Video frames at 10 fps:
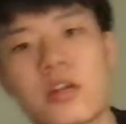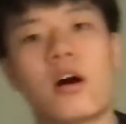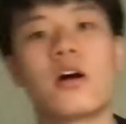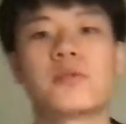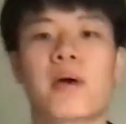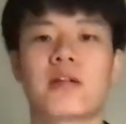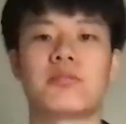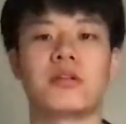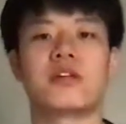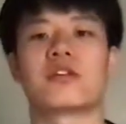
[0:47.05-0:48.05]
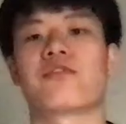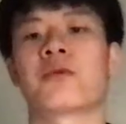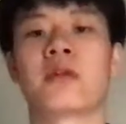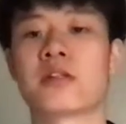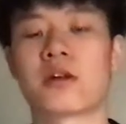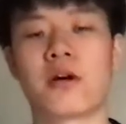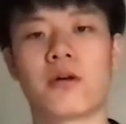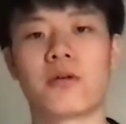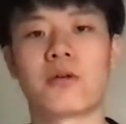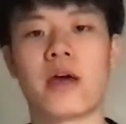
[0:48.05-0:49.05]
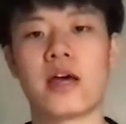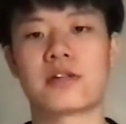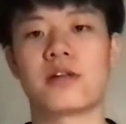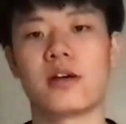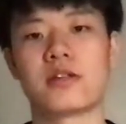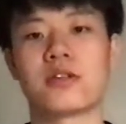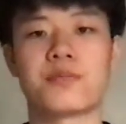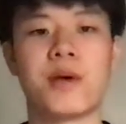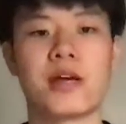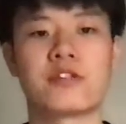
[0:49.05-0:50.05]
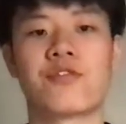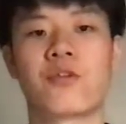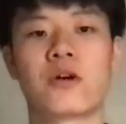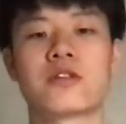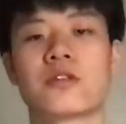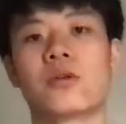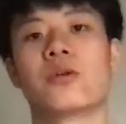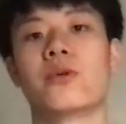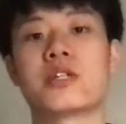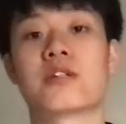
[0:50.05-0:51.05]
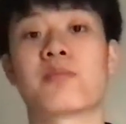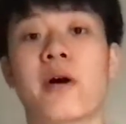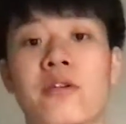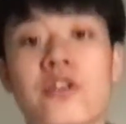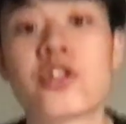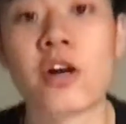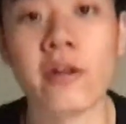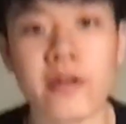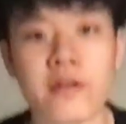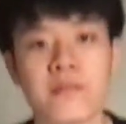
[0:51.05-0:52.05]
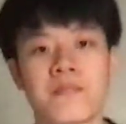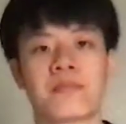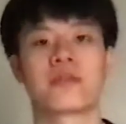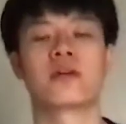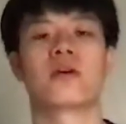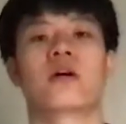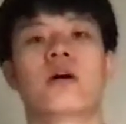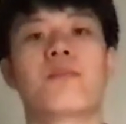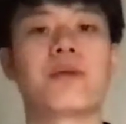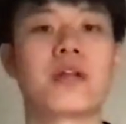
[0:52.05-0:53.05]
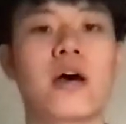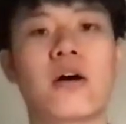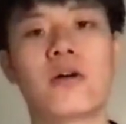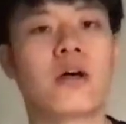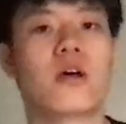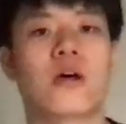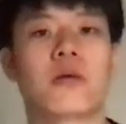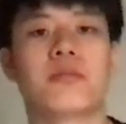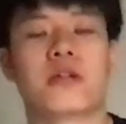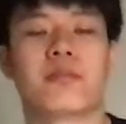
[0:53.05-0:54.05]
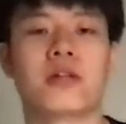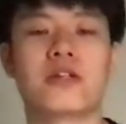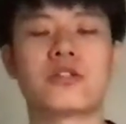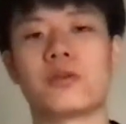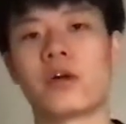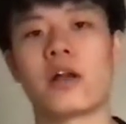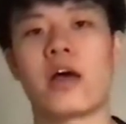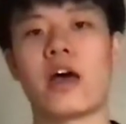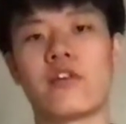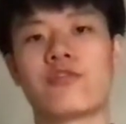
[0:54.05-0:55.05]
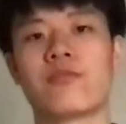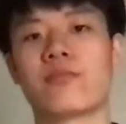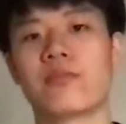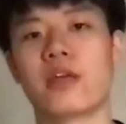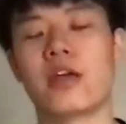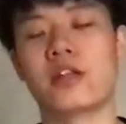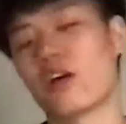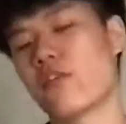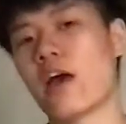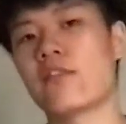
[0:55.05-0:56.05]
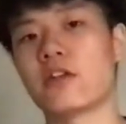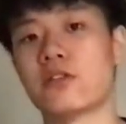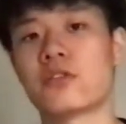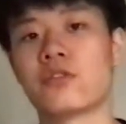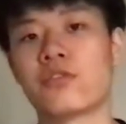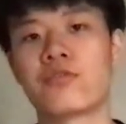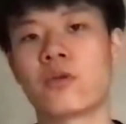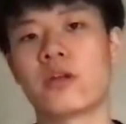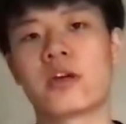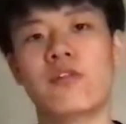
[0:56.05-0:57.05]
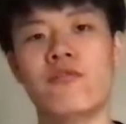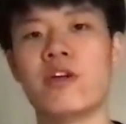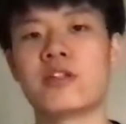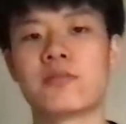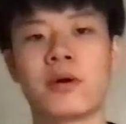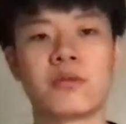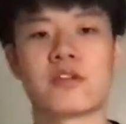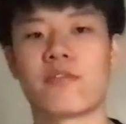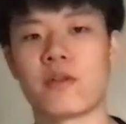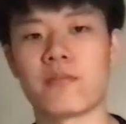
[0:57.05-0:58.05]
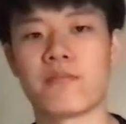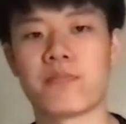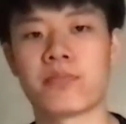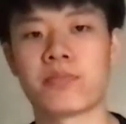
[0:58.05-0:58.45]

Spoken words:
caught by the police a few days ago as a suspect for stolen with his partner Charlie. But now, the police do not have enough evidence to fully convict both of them.